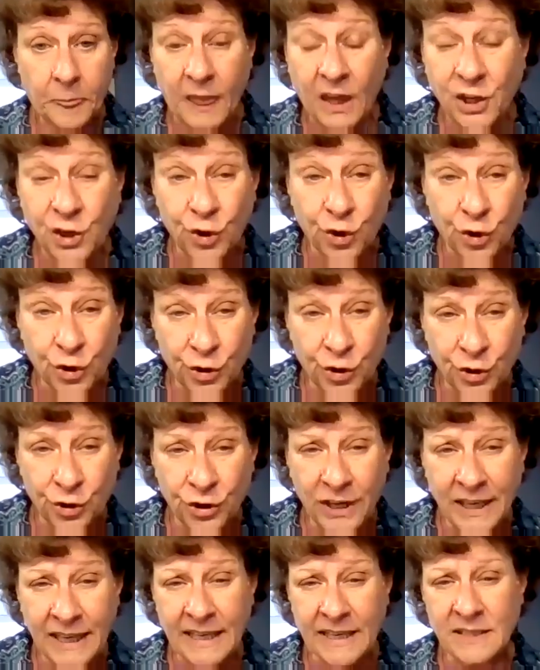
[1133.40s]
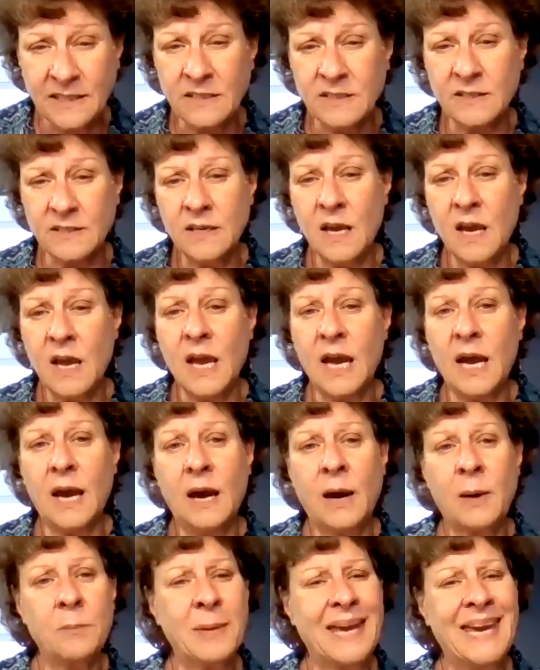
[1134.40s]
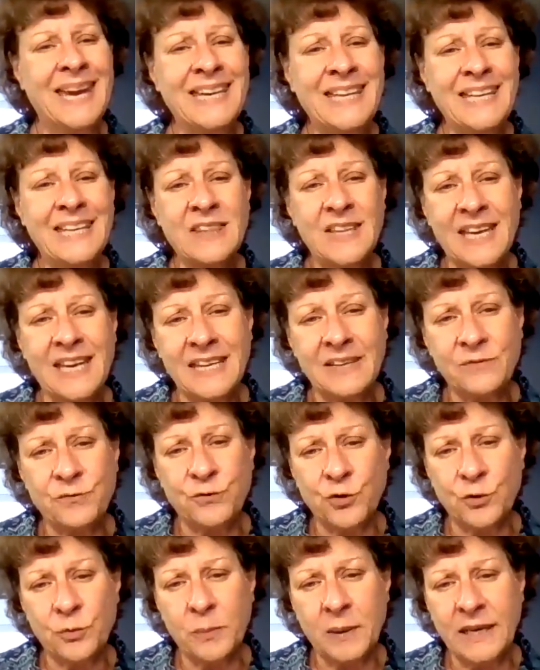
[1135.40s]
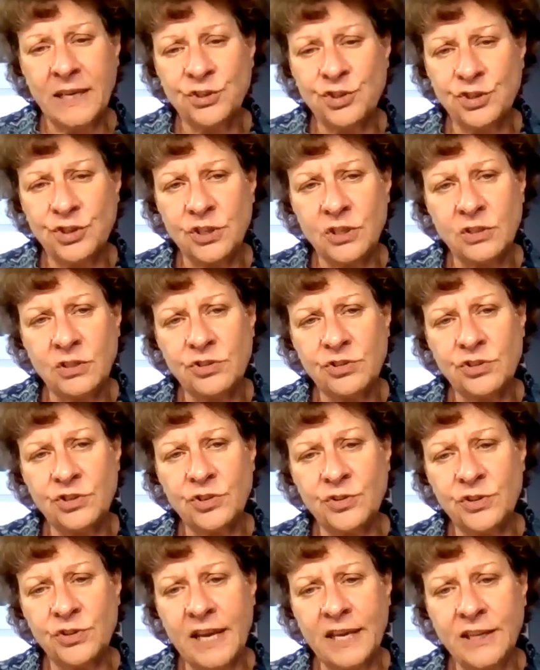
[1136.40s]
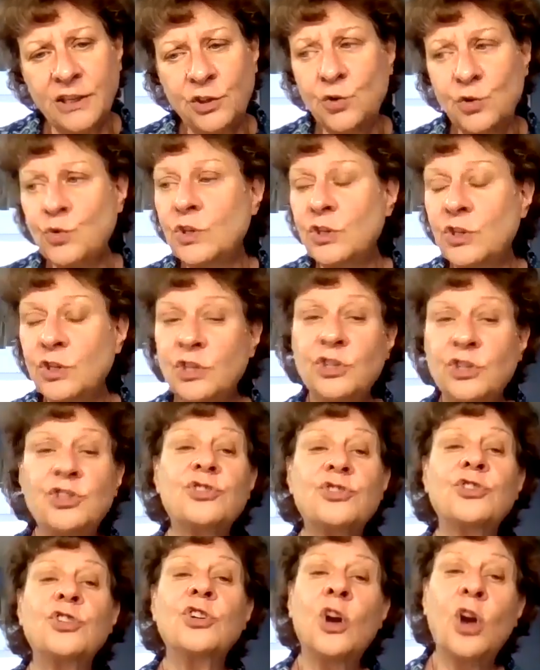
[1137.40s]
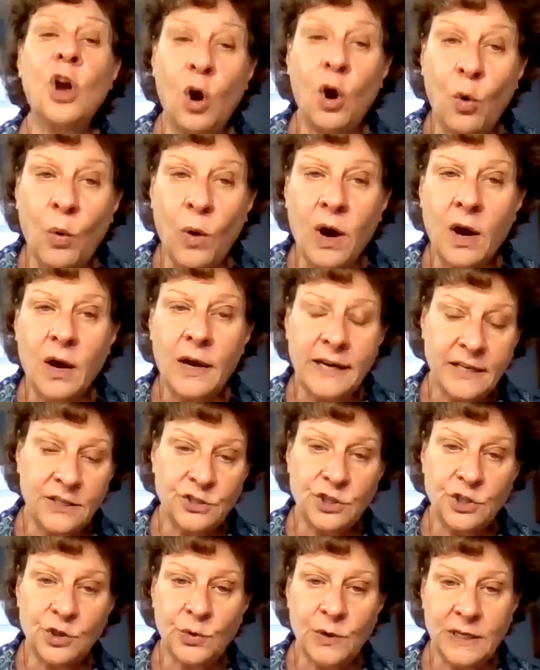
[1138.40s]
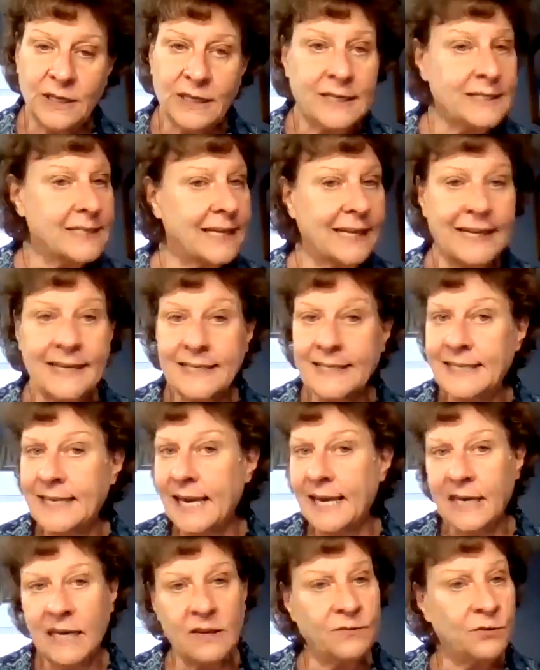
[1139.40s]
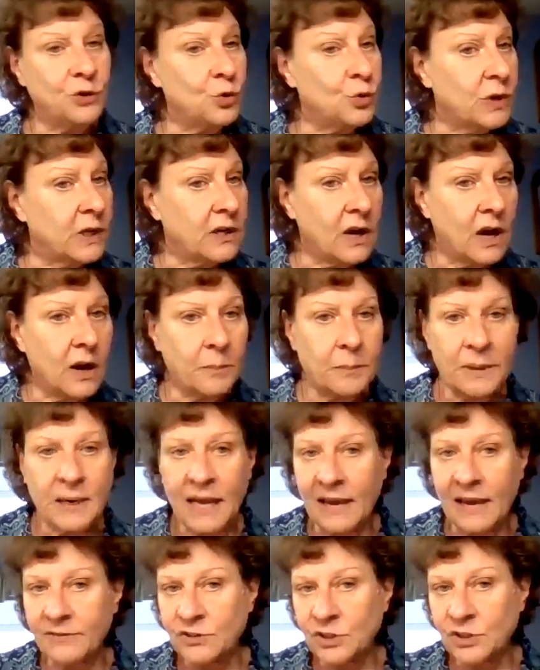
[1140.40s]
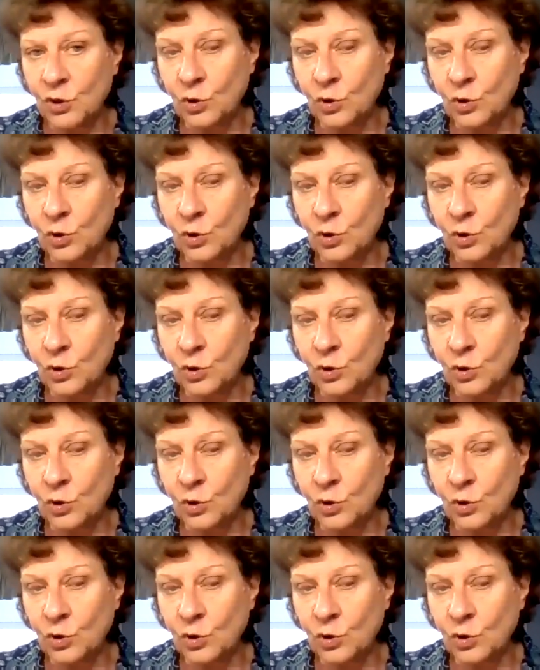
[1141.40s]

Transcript: earnings, any of that information, so that you can just go on and do it. Because like I said, if you get up and have to go